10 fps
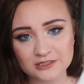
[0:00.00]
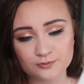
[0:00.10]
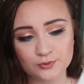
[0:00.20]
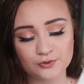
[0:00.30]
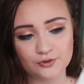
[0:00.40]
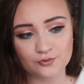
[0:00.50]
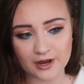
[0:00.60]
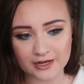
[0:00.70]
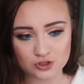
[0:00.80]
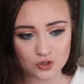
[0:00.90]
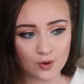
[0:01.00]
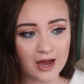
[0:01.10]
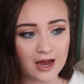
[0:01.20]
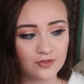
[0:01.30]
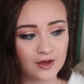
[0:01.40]
just blue and red. So I
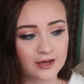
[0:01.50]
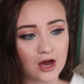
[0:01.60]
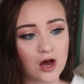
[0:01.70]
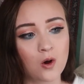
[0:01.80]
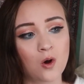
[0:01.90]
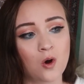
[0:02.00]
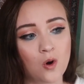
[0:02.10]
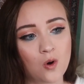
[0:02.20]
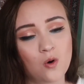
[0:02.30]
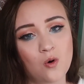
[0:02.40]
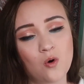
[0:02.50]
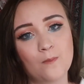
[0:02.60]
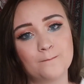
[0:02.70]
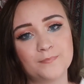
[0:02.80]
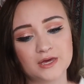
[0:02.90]
had like a
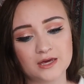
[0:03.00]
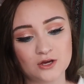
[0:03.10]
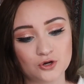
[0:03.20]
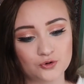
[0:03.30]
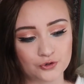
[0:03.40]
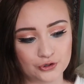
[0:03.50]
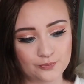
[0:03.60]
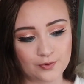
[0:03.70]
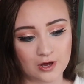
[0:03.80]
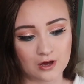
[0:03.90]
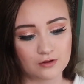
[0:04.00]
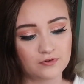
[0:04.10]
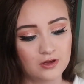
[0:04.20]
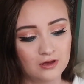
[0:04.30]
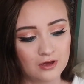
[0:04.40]
whole big group of
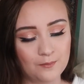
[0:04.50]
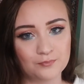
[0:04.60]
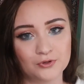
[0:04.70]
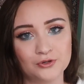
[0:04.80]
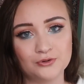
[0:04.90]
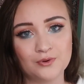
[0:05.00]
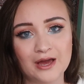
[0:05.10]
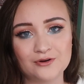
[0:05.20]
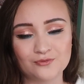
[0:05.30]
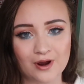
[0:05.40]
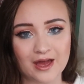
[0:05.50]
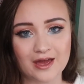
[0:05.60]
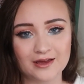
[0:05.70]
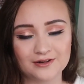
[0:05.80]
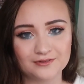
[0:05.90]
blue and
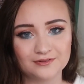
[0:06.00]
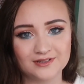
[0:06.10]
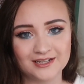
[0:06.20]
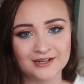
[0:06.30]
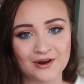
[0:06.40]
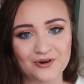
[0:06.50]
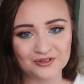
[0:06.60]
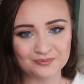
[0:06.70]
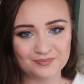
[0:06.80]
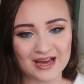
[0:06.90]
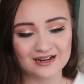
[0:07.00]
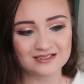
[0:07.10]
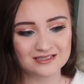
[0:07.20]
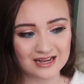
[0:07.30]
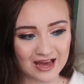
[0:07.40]
red, you know,
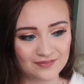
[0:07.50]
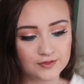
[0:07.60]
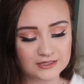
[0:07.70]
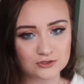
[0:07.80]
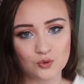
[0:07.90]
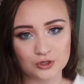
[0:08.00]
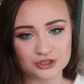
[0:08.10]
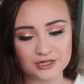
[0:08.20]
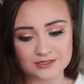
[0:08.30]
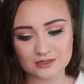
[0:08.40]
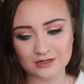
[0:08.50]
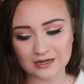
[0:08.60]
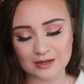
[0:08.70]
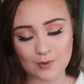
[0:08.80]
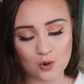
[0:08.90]
bettas that had these gorgeous
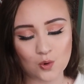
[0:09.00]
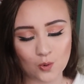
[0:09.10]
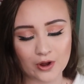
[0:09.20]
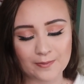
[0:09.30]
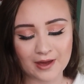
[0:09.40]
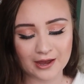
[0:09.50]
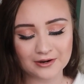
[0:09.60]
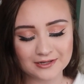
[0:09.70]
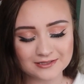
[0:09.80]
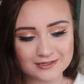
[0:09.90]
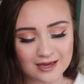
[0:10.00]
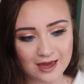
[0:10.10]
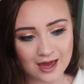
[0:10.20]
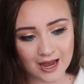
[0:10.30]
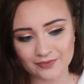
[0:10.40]
NEMO koi parents,
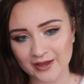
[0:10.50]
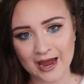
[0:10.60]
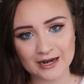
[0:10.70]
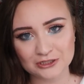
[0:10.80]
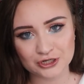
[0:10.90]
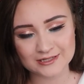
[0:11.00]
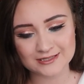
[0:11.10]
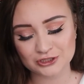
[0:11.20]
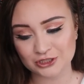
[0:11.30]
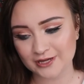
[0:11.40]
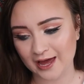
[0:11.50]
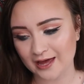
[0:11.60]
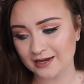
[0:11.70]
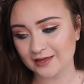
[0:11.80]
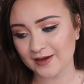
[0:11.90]
and they hadn't transitioned
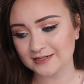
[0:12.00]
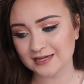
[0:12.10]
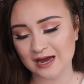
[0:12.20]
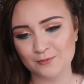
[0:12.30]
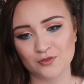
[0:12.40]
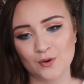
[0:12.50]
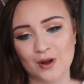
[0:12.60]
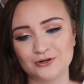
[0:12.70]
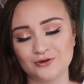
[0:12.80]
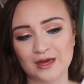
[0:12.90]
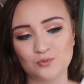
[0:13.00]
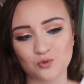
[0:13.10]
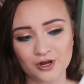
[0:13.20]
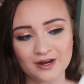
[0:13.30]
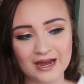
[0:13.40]
yet. And at that time, although I knew they
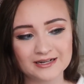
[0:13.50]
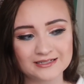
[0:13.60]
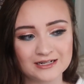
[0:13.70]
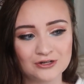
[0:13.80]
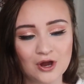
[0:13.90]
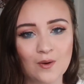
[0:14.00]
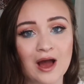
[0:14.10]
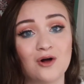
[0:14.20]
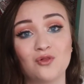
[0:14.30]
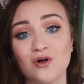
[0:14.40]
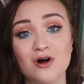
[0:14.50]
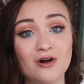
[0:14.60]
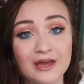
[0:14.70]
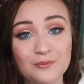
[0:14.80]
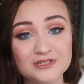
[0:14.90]
would, I didn't know how
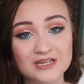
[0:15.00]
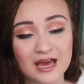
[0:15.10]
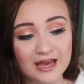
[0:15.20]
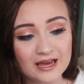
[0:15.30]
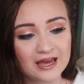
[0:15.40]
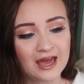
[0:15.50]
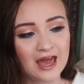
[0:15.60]
long it would take,